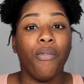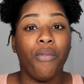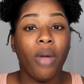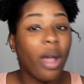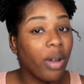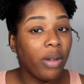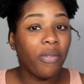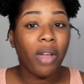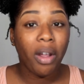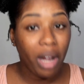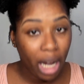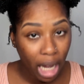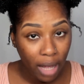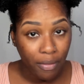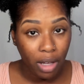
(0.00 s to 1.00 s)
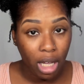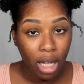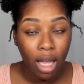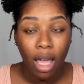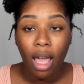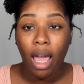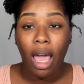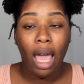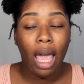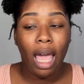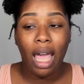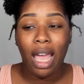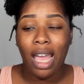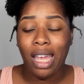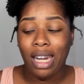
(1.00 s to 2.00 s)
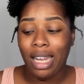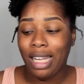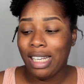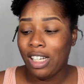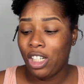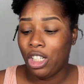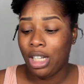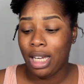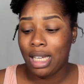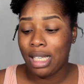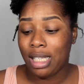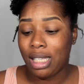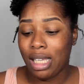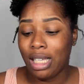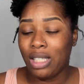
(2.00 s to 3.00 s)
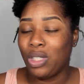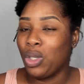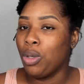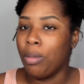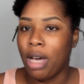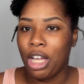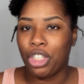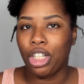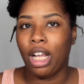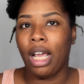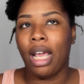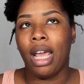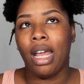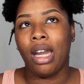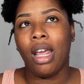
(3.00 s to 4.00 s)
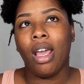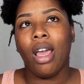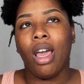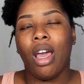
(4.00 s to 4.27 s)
very very heavy and it's just it's too much and